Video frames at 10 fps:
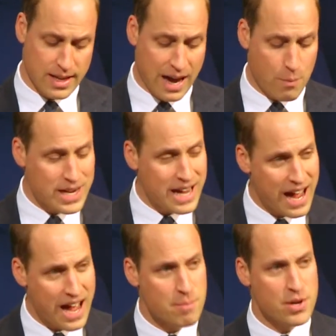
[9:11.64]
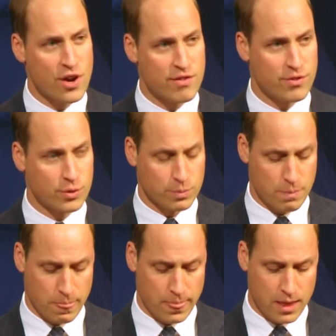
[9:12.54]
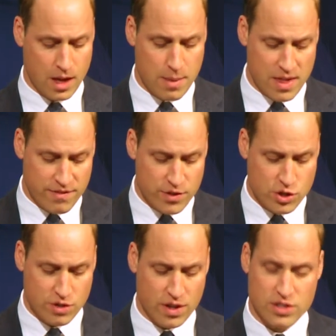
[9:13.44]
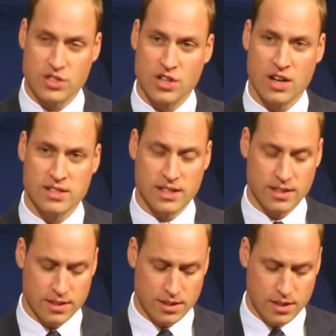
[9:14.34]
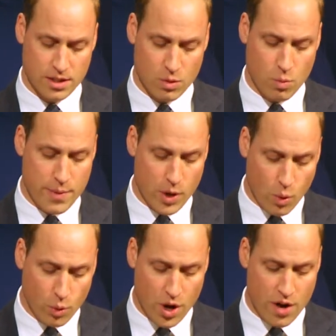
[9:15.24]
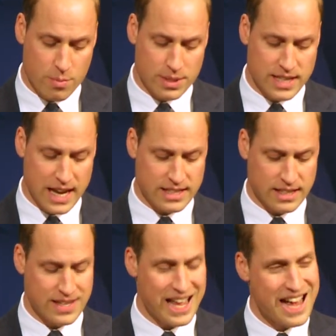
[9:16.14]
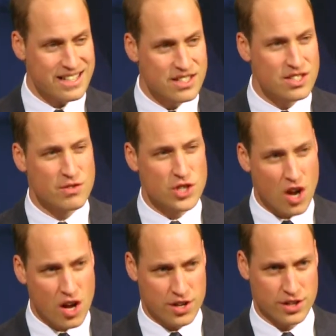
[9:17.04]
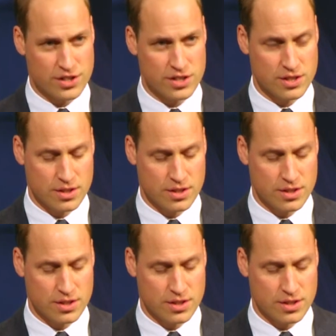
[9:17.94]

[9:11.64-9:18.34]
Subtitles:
And we can be hopeful about the future of our society when we all know that protecting the essence of childhood